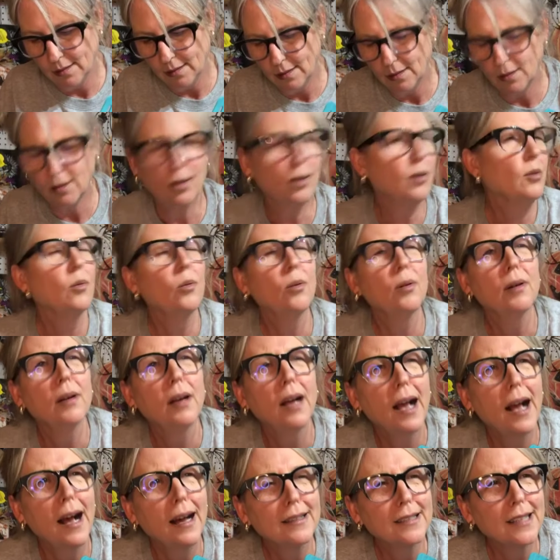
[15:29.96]
Or
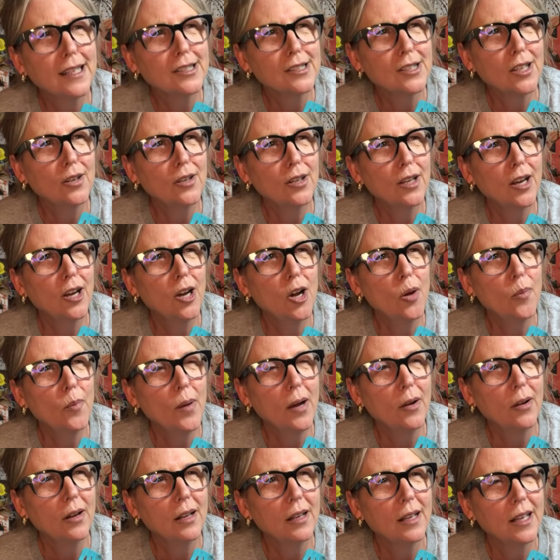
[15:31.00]
how's that song go?
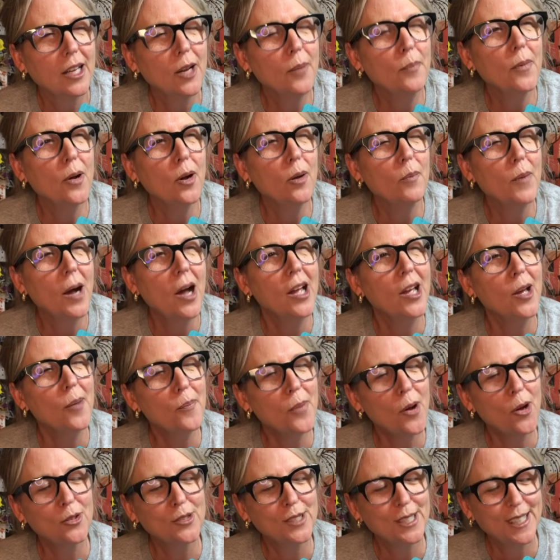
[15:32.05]
My hip
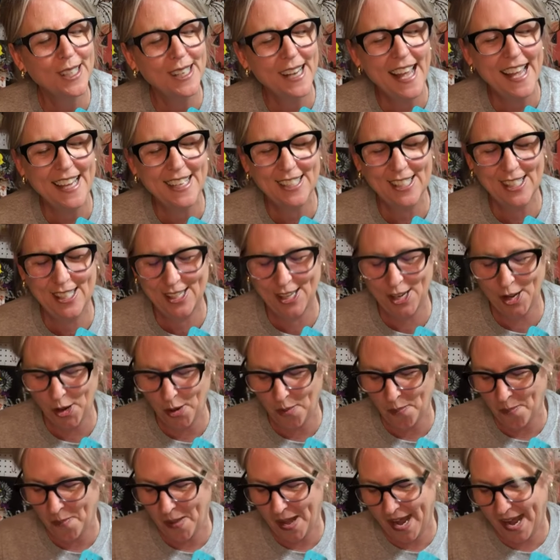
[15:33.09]
bone's connected
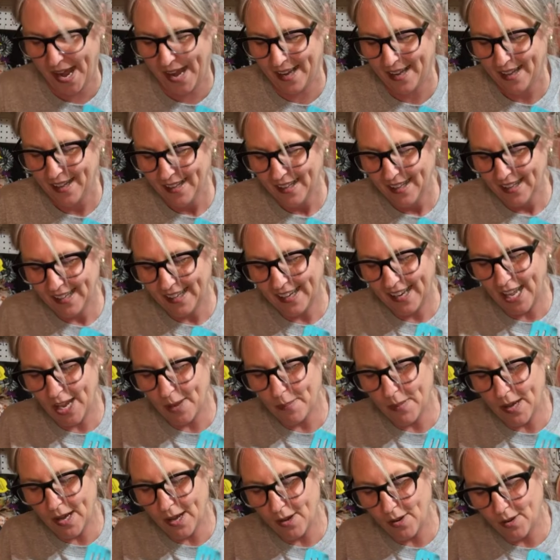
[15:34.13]
to my
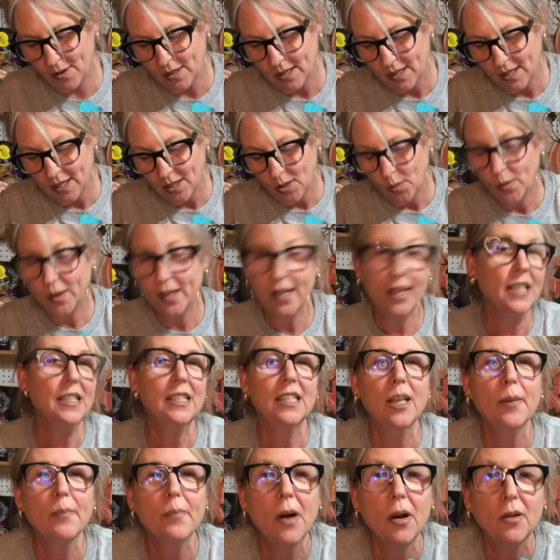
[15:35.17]
leg bone. Well, his
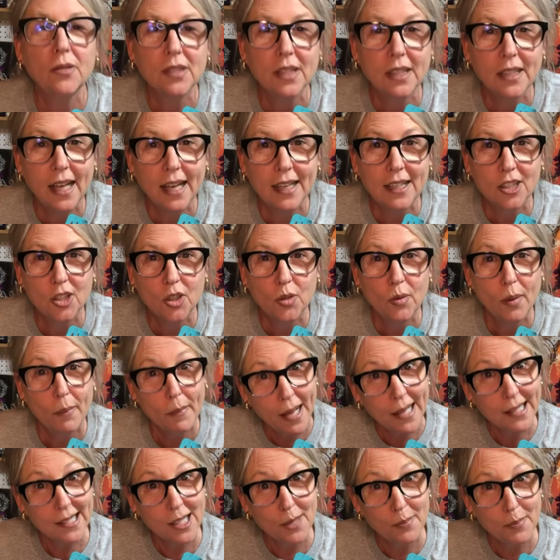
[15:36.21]
hip bone's connected to a
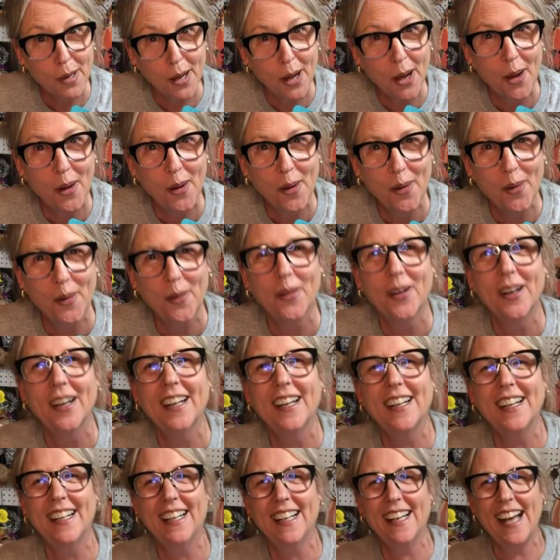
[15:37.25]
messy bow.
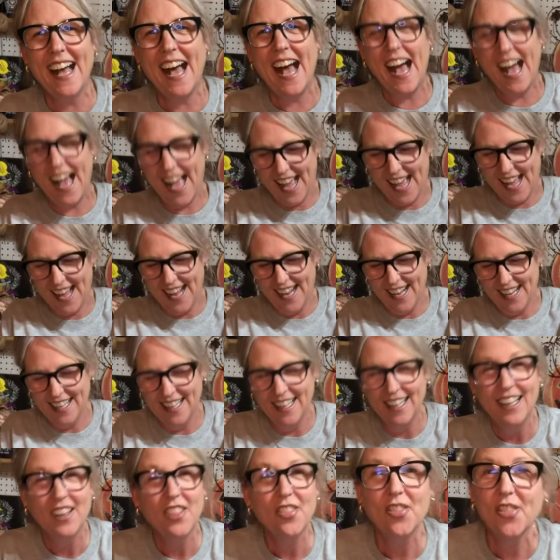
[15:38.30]

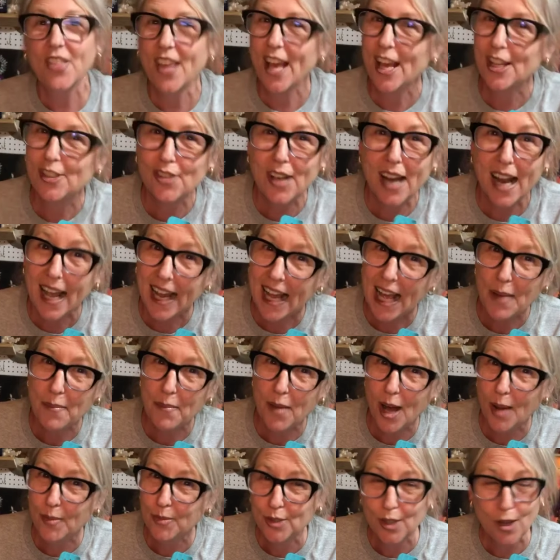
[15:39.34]
That's right. I got
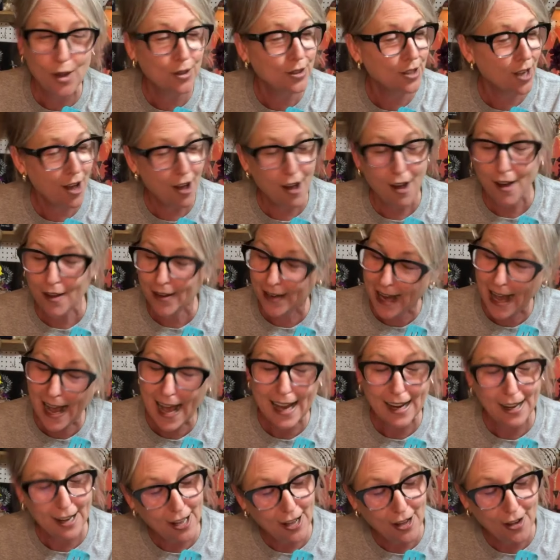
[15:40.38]
mom jokes all
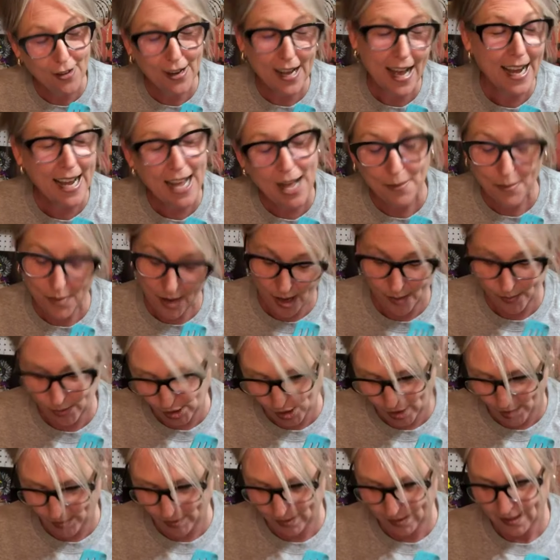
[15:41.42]
night long. I got mom
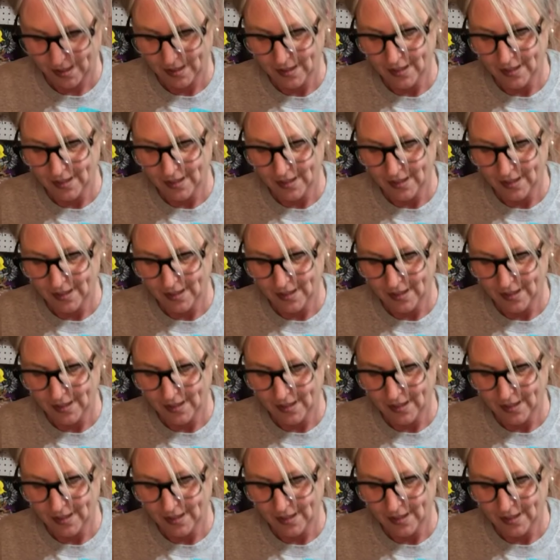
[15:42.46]
jokes.